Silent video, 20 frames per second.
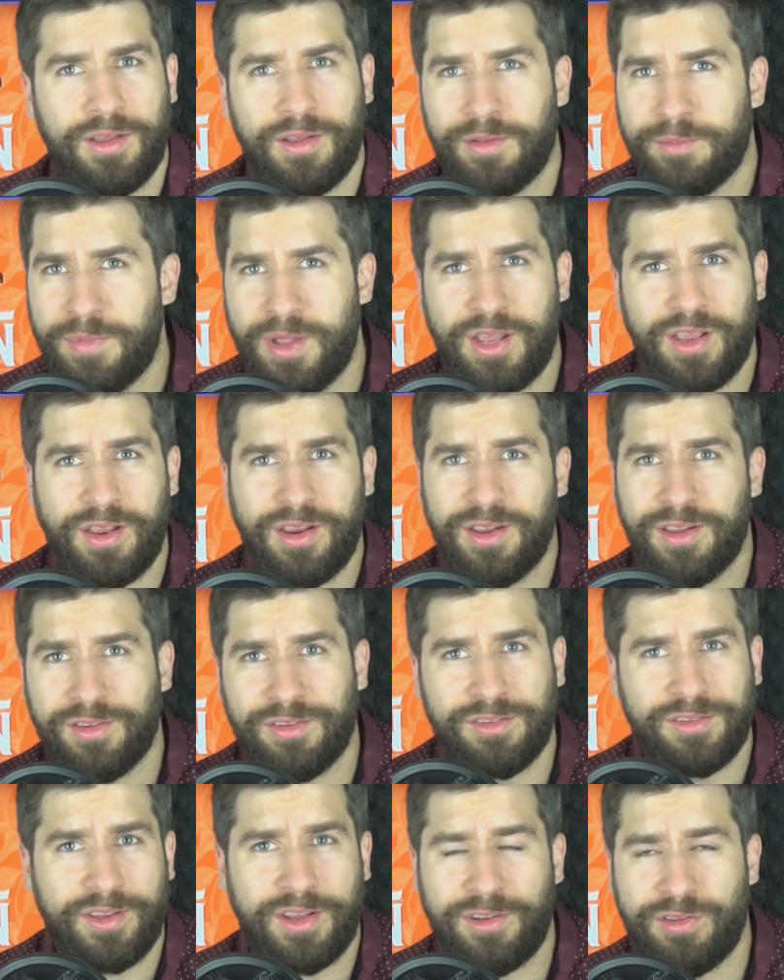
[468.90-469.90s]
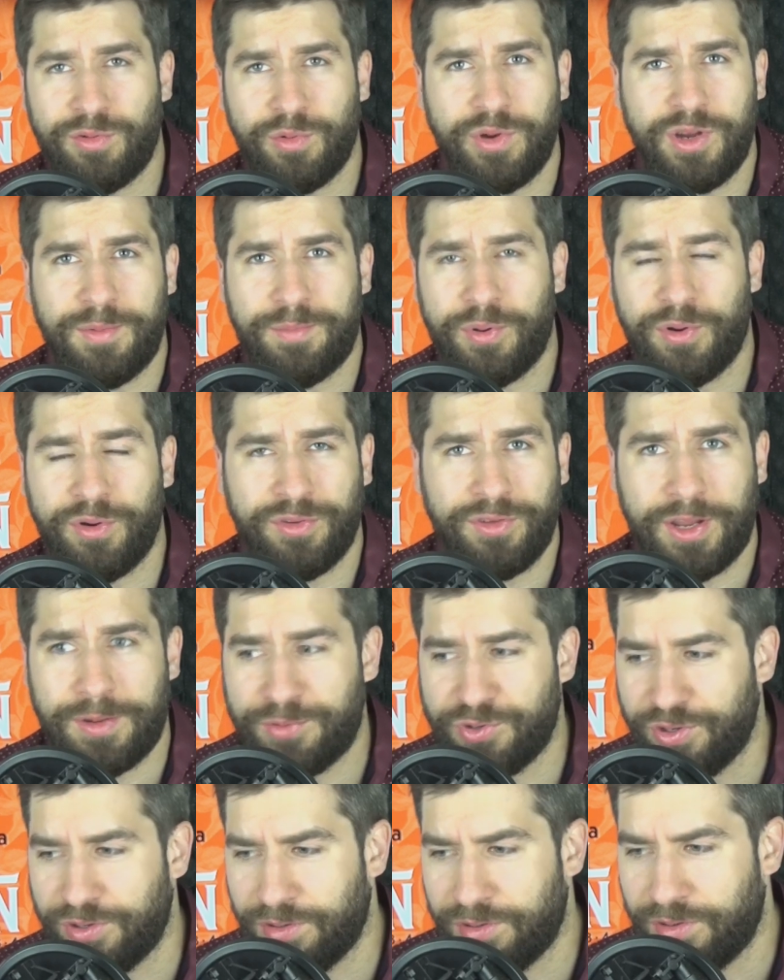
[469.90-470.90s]
making his sensory
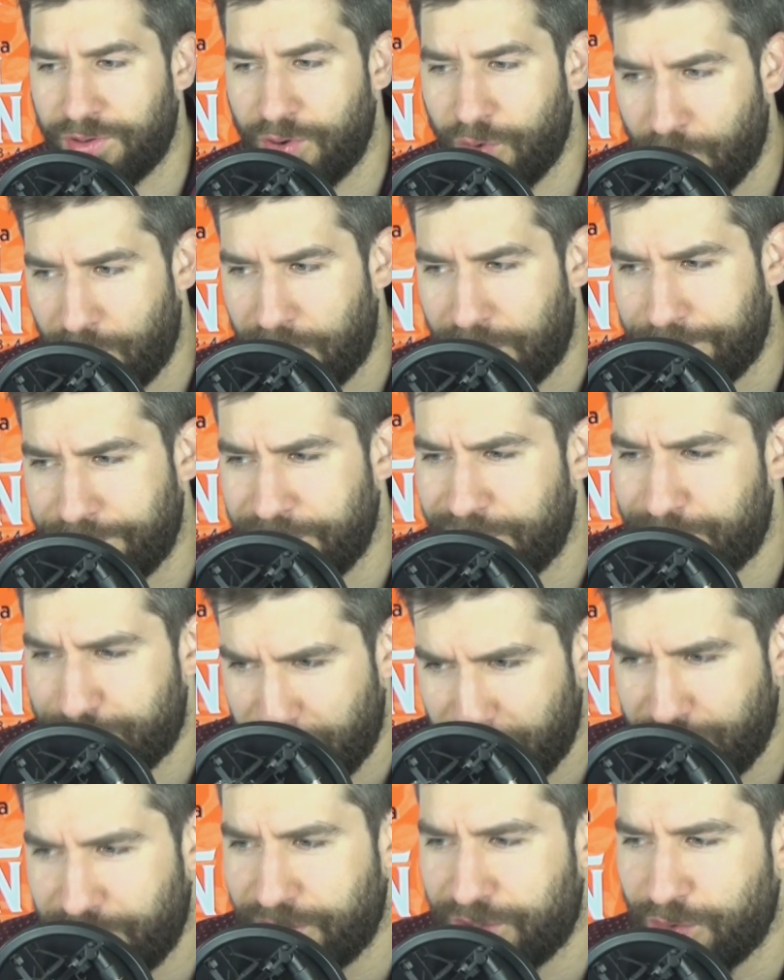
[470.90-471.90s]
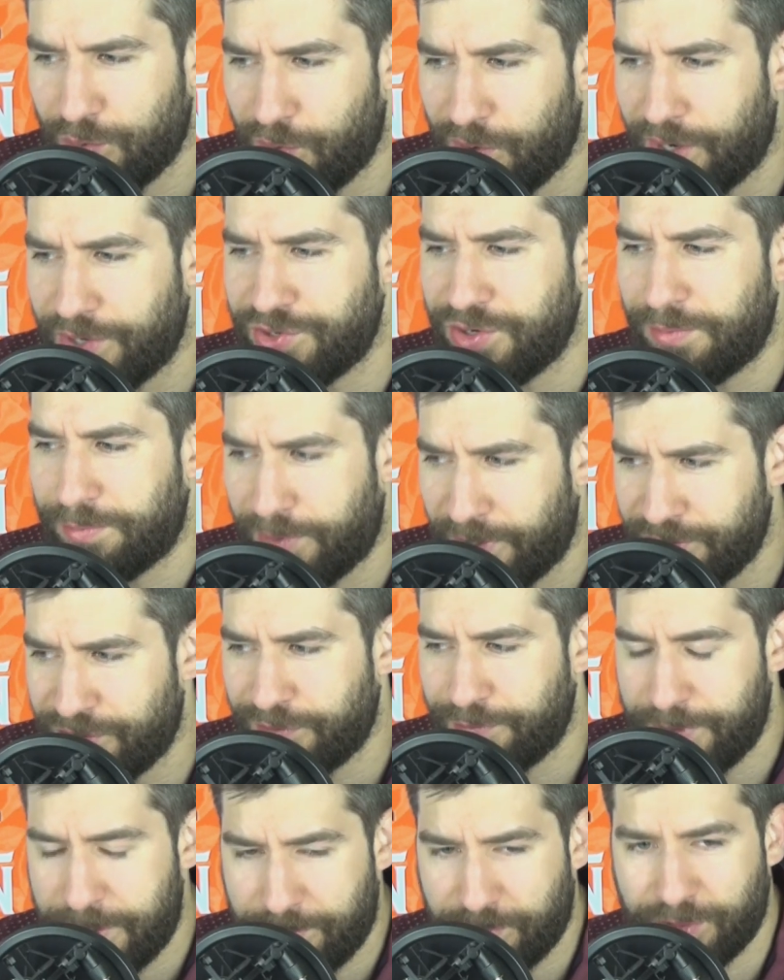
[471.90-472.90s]
perception go off. It's brilliant to watch a bunch of
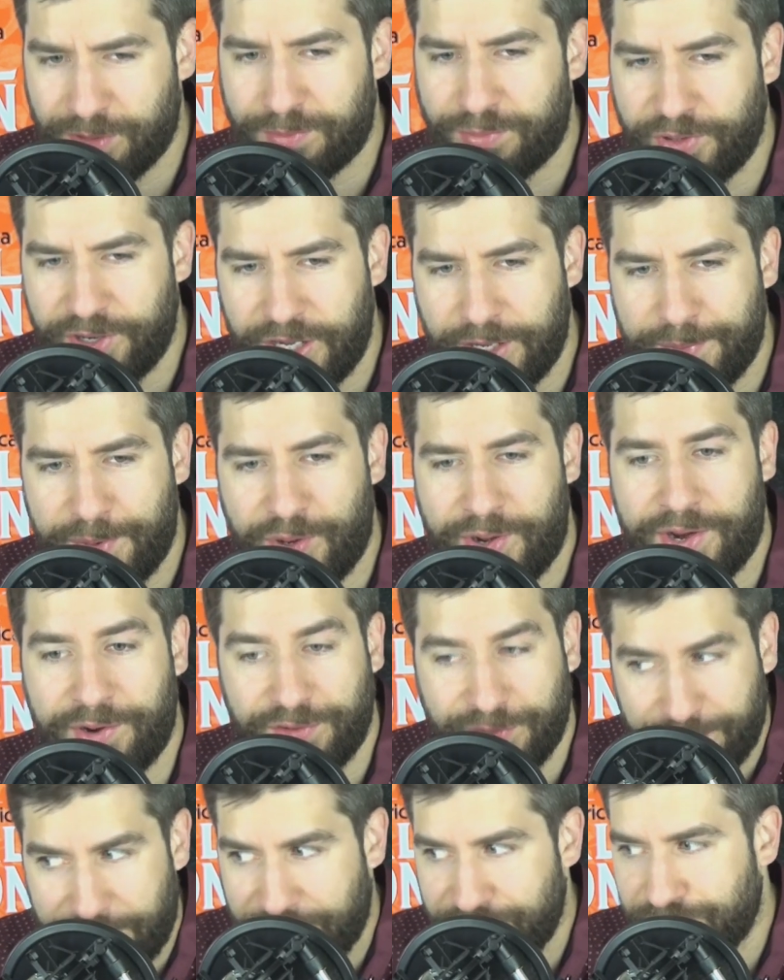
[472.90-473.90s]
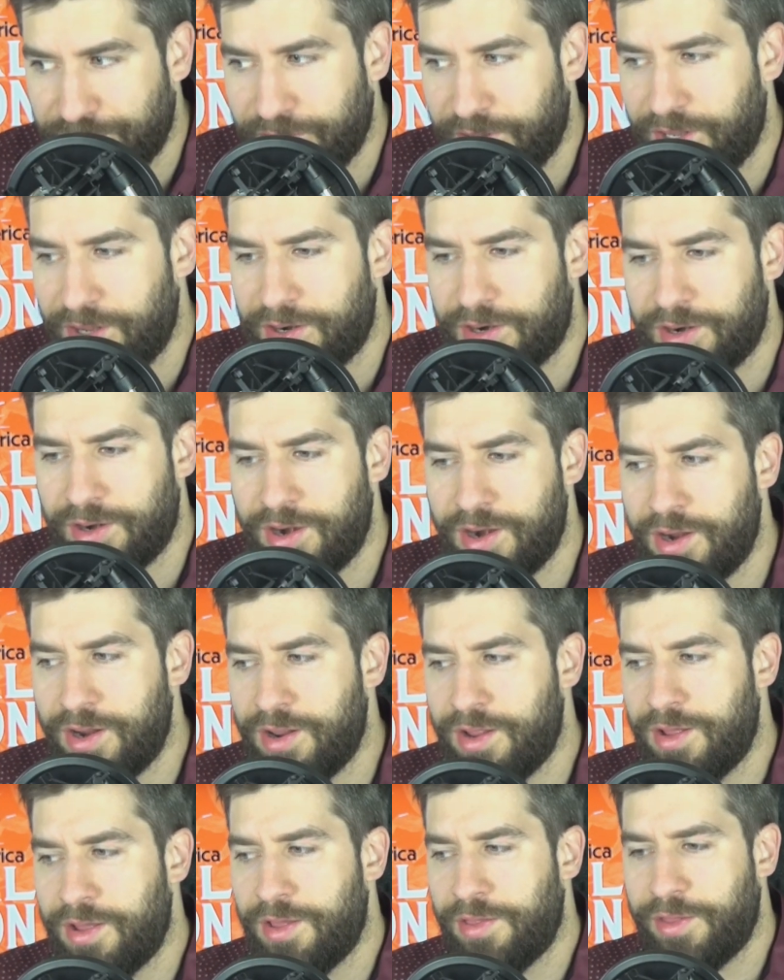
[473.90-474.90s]
people complaining about how special they are,
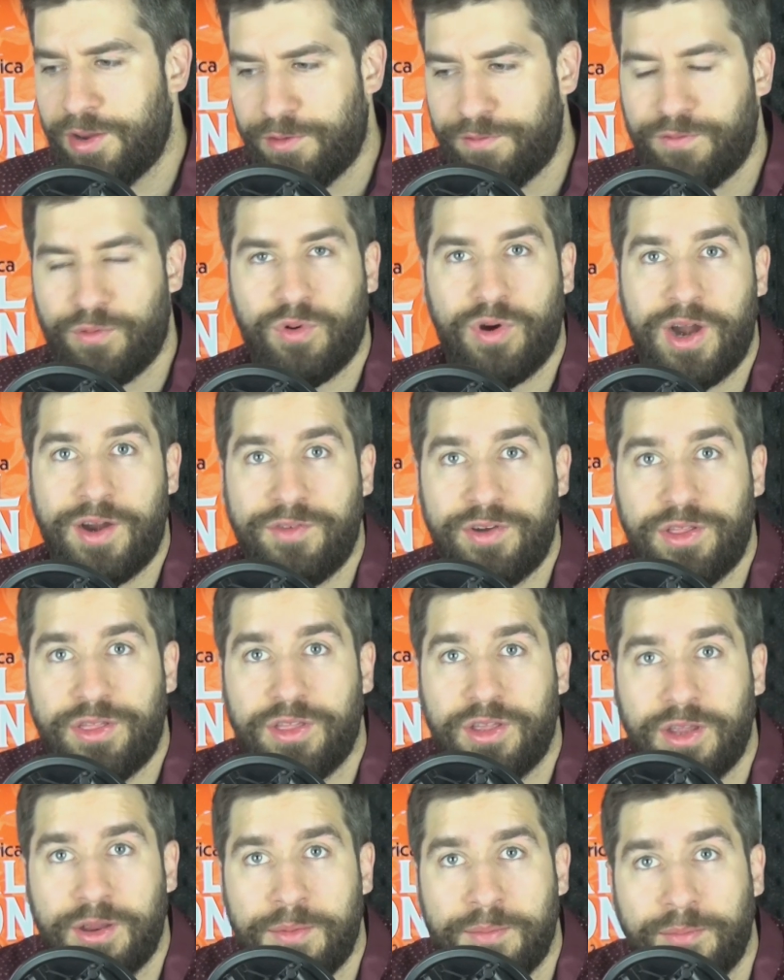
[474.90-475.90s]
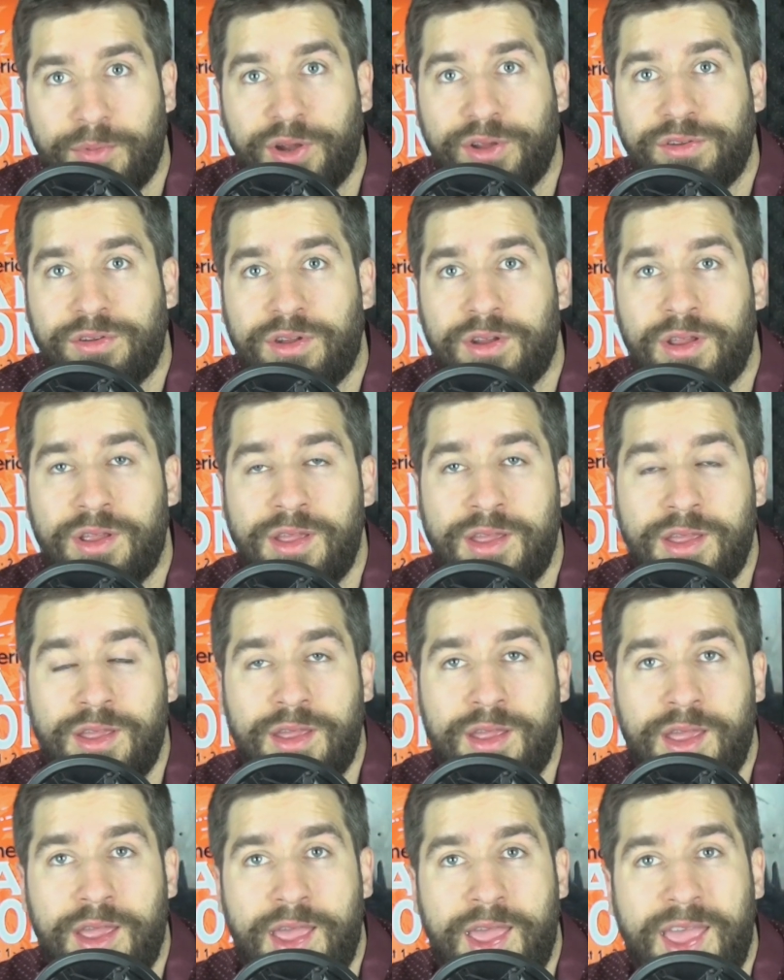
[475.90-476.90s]
therefore everything must
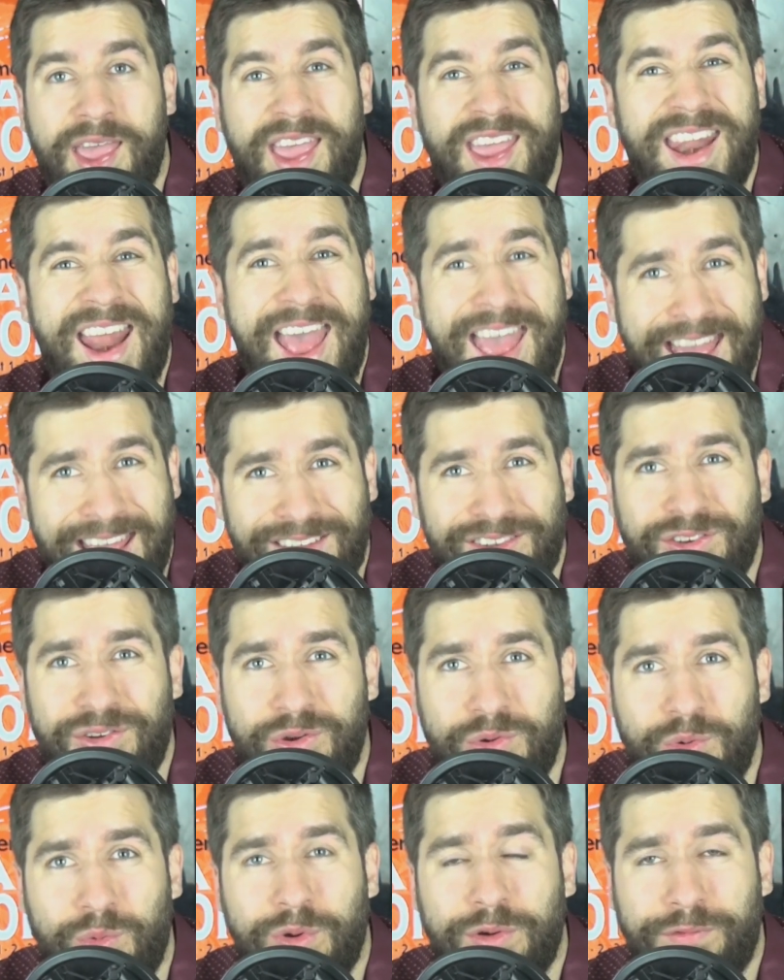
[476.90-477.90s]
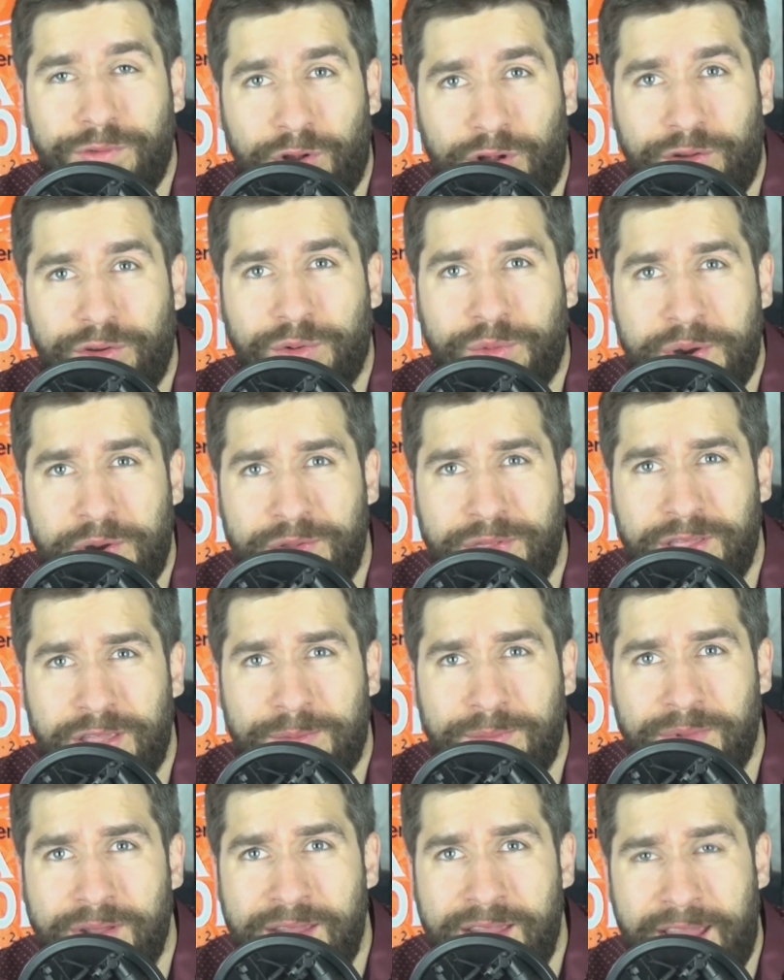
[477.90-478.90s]
and has to revolve around
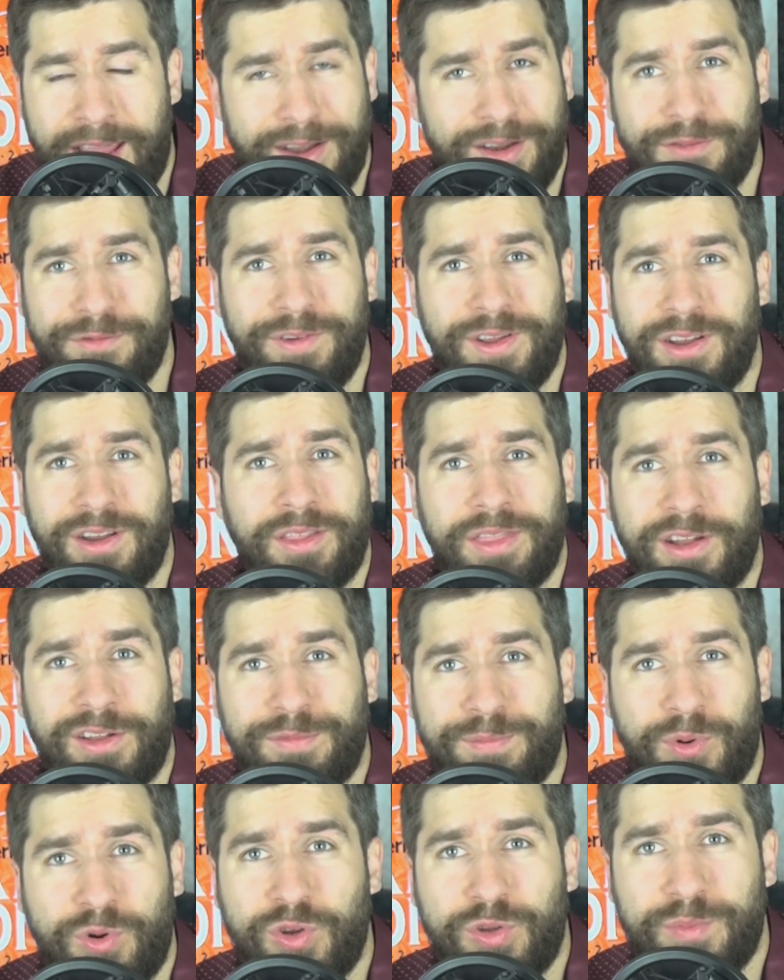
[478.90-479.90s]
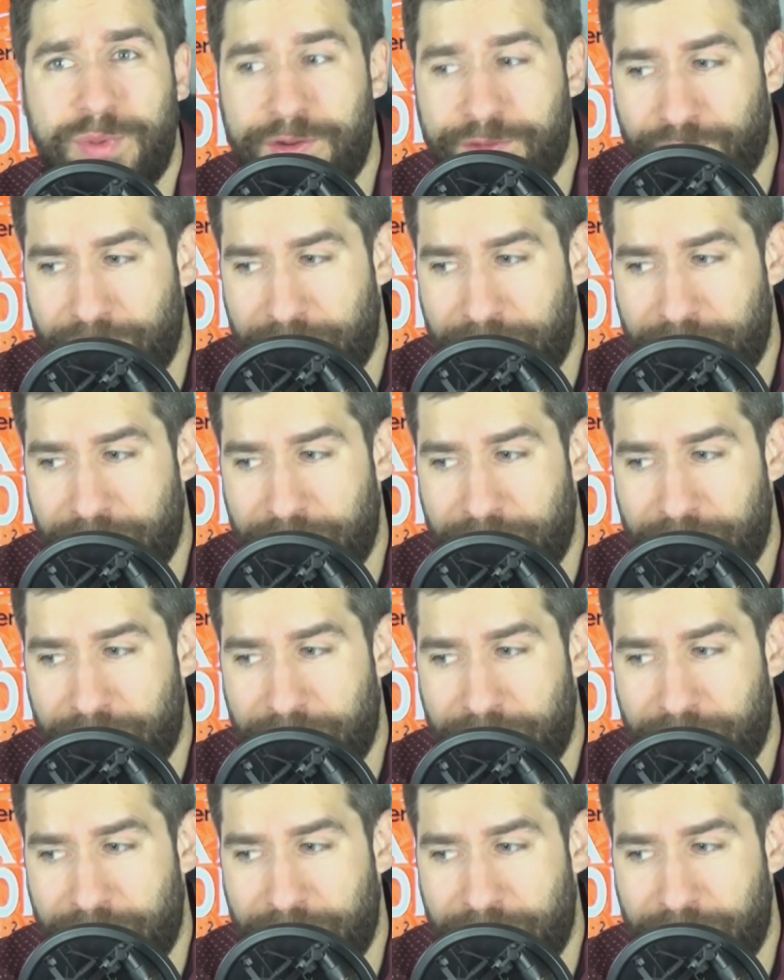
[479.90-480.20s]
them at an event that's supposed to be for